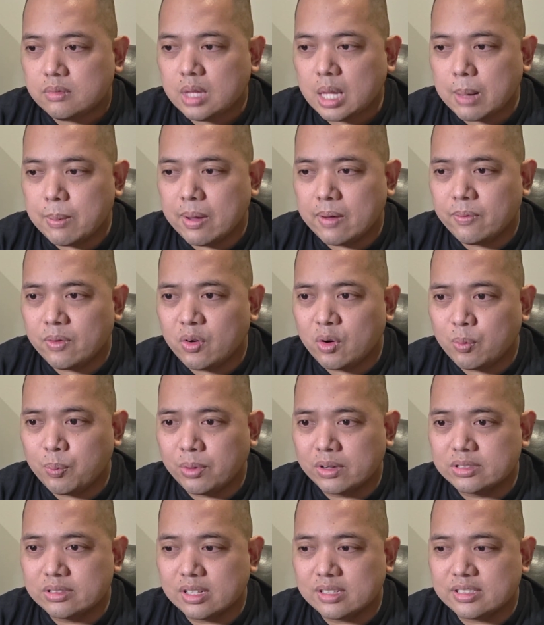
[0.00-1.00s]
But for a
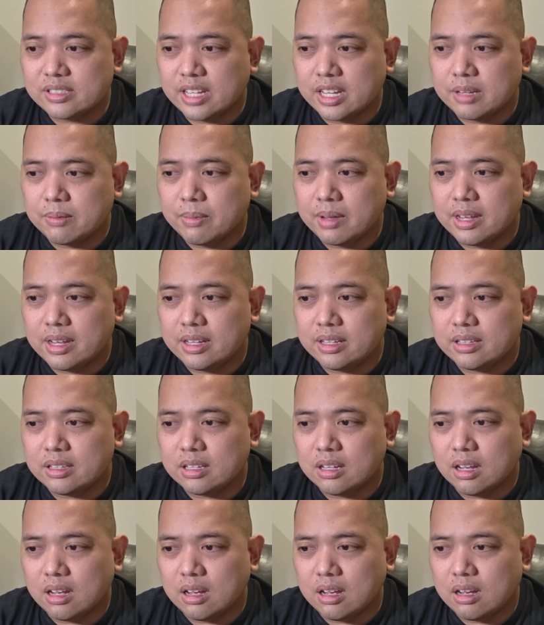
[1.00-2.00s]
personal statement,
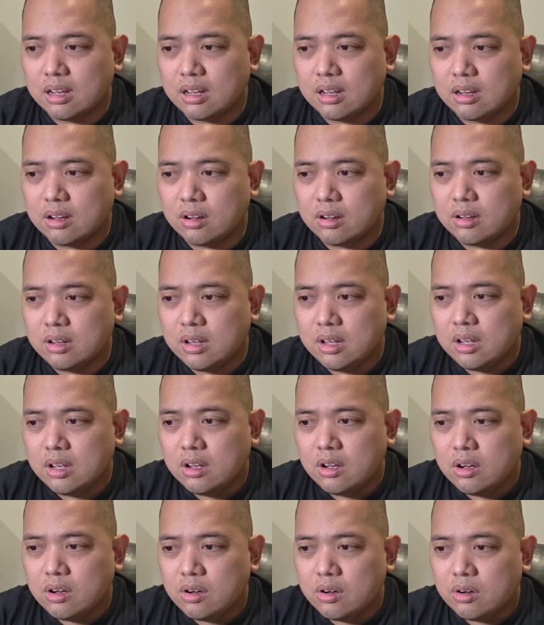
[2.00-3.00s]

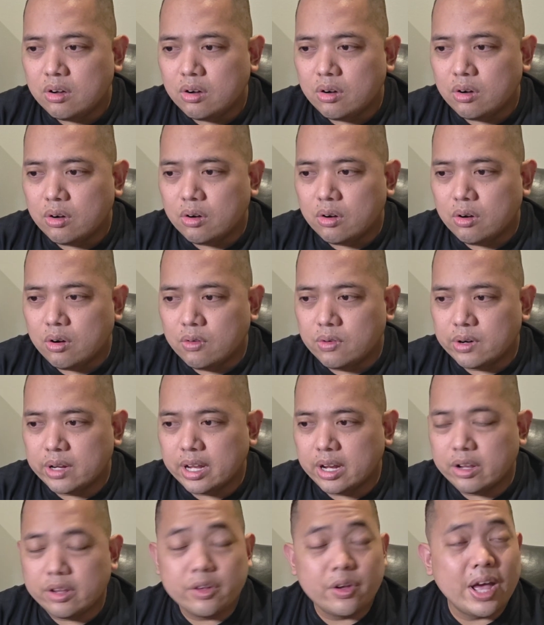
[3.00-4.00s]
over
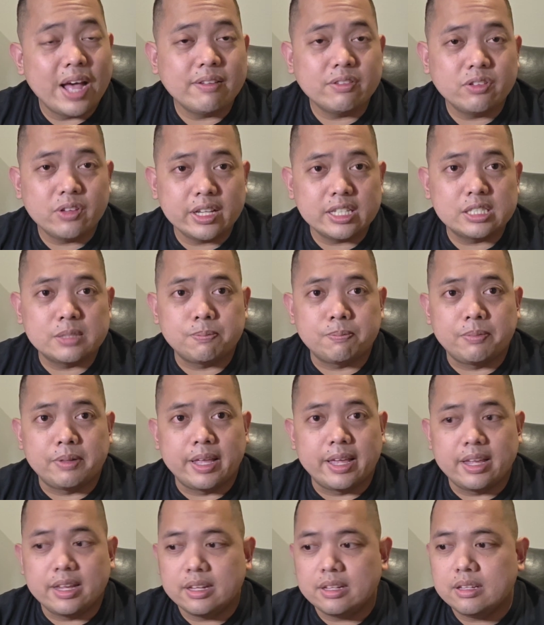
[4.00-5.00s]
here you have to
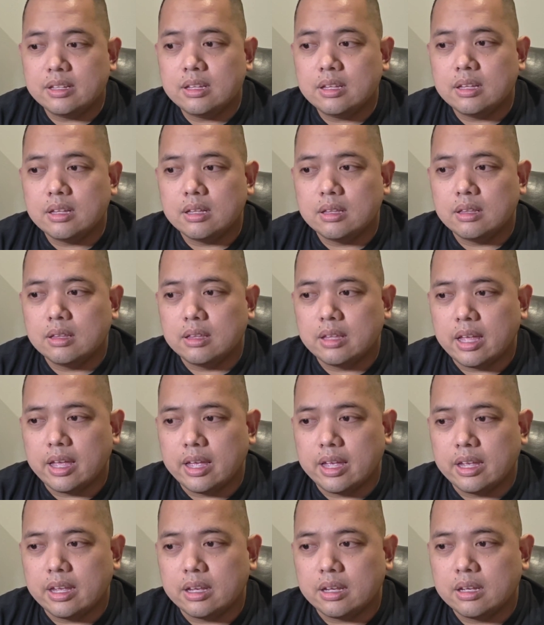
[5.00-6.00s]
explain
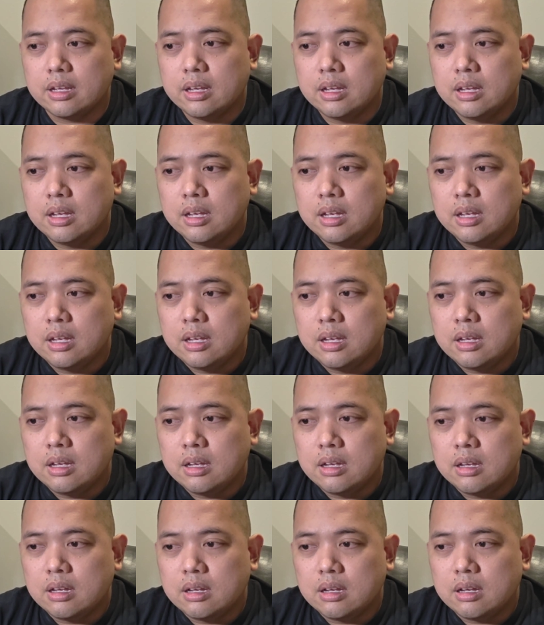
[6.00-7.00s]
like
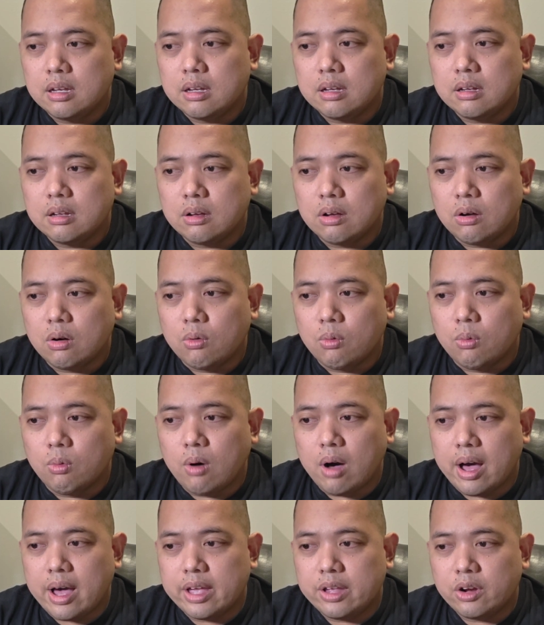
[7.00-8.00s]

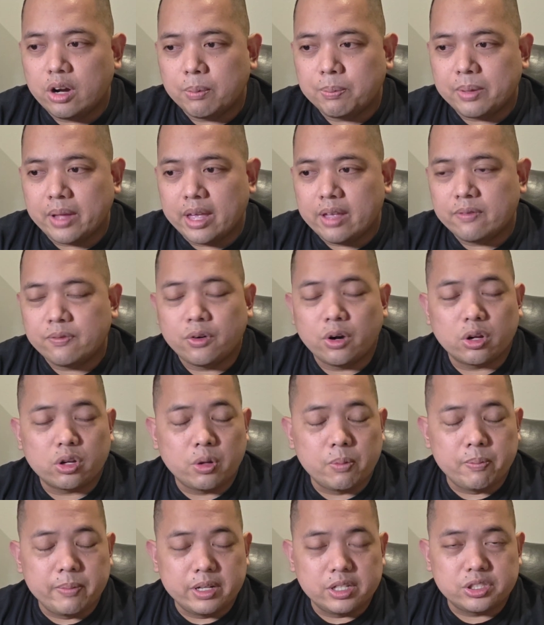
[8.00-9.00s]
why you're applying for a
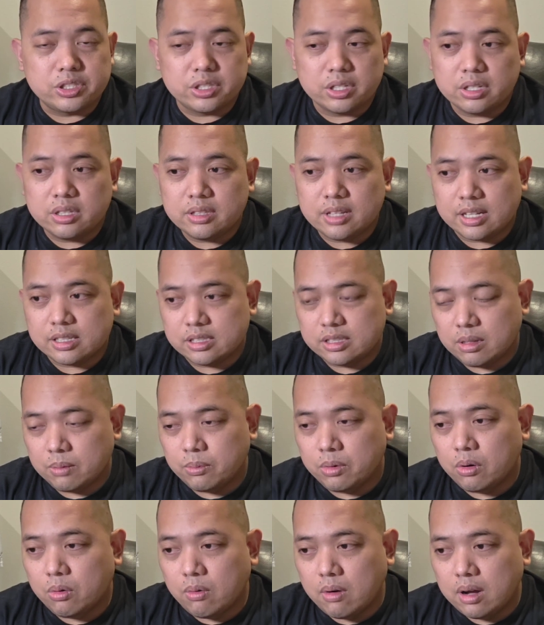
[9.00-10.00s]
commission. That's
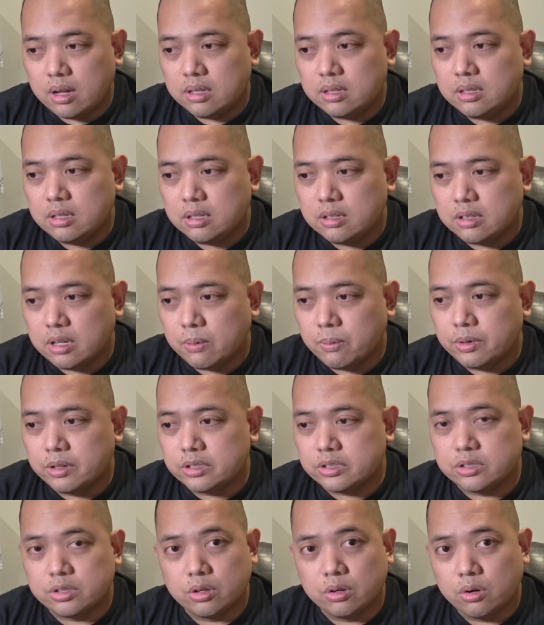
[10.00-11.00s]
number one. Number
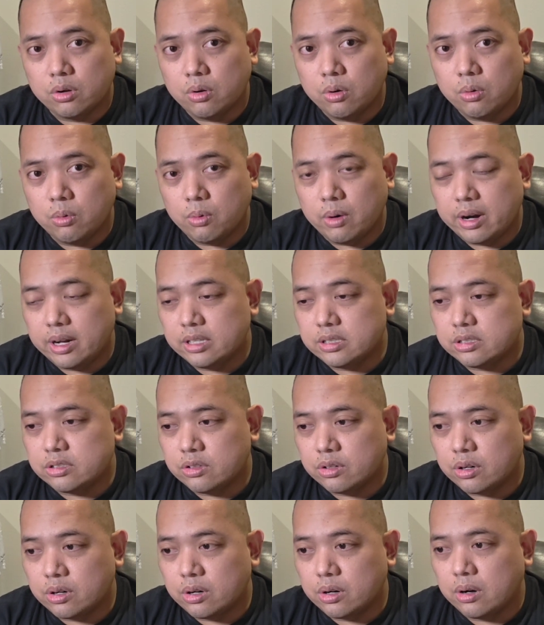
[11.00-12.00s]
two, what is
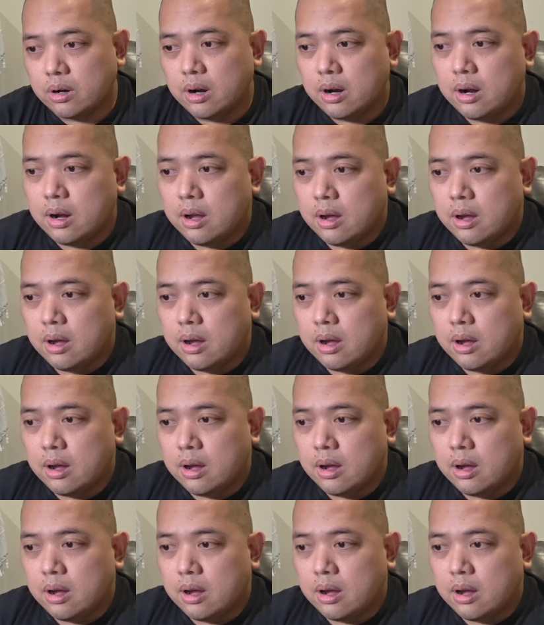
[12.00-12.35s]
your